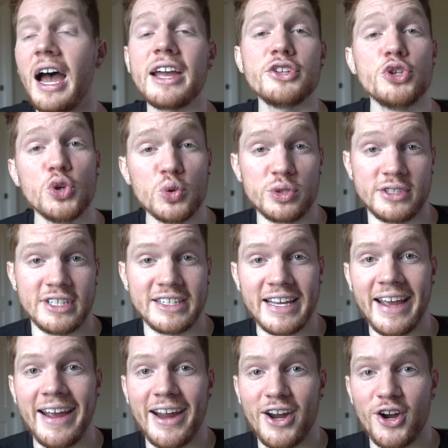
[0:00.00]
I used to
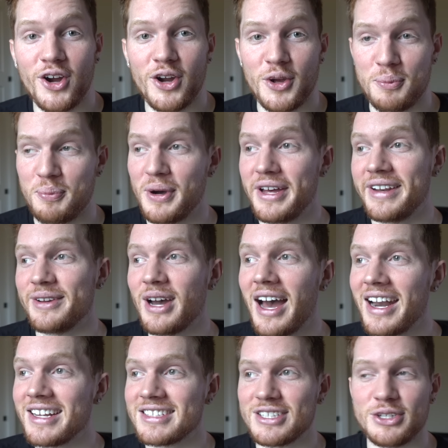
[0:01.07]
care, but
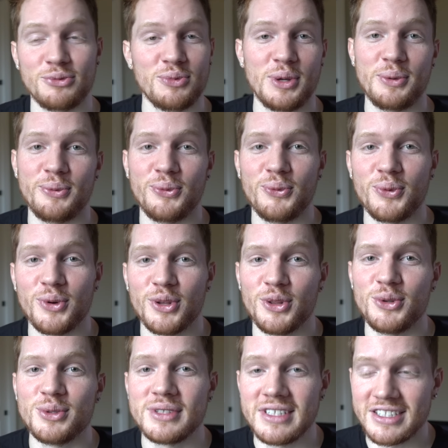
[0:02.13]
honestly, we were
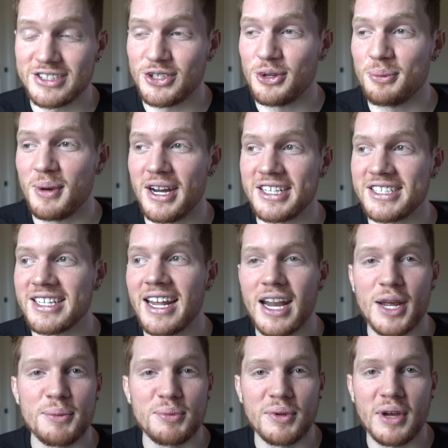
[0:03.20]
losing so much that
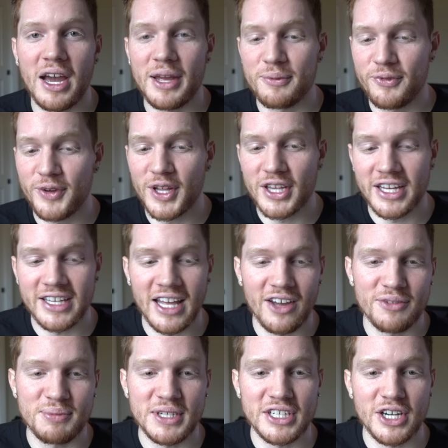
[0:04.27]
I felt like
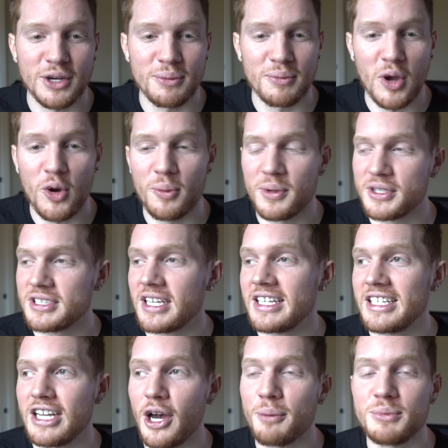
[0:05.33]
I've become almost
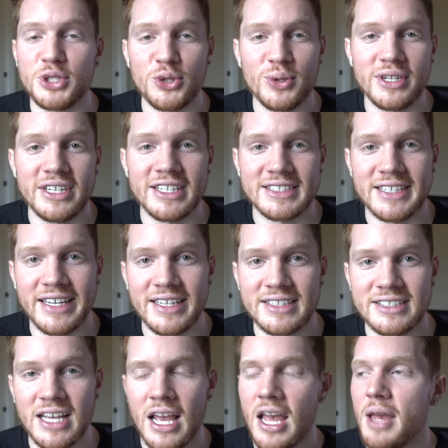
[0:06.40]
like numb to it in a
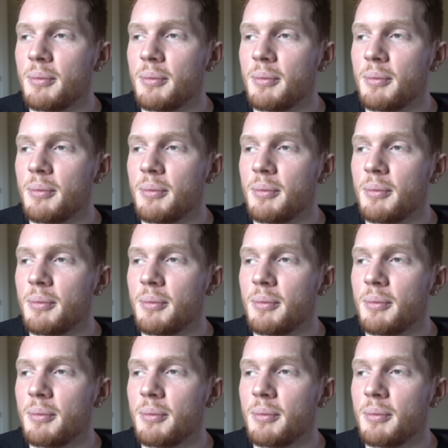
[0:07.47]
sense.